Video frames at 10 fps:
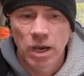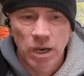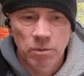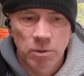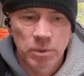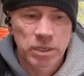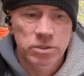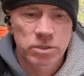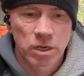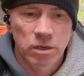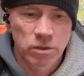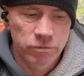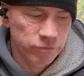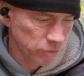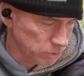and we'll make a start on the
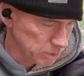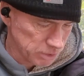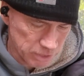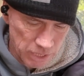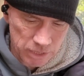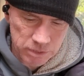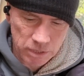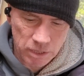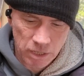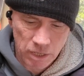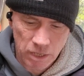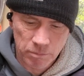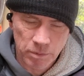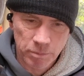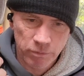thermostat.
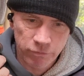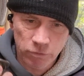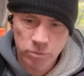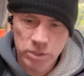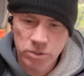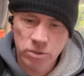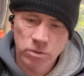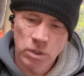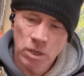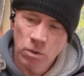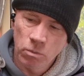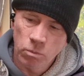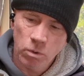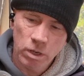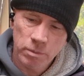But before we do,
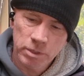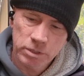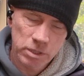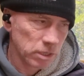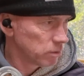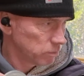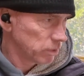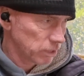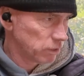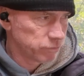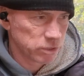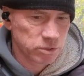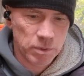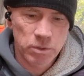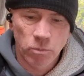why am I? Well, I've
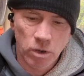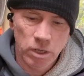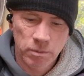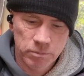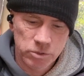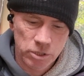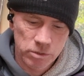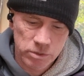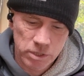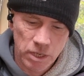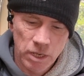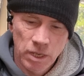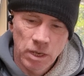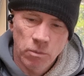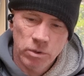explained why I'm choosing it.
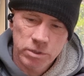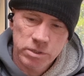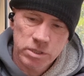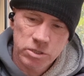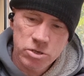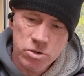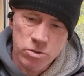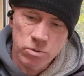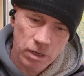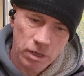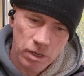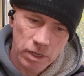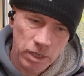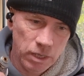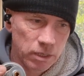What does it do?
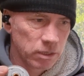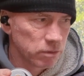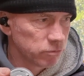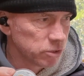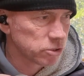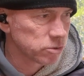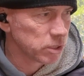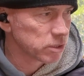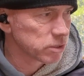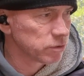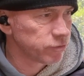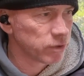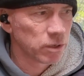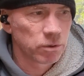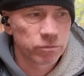It restricts the
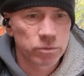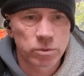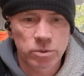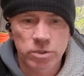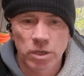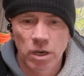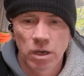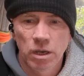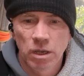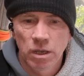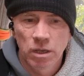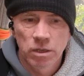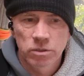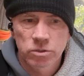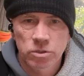flow of water
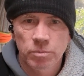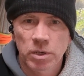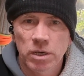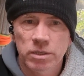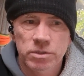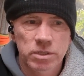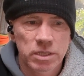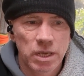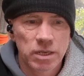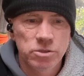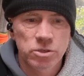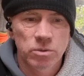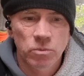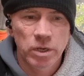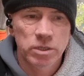to parts of the
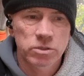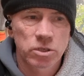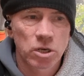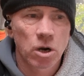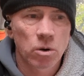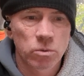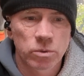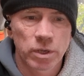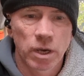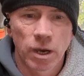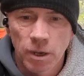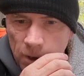engine when it's colder.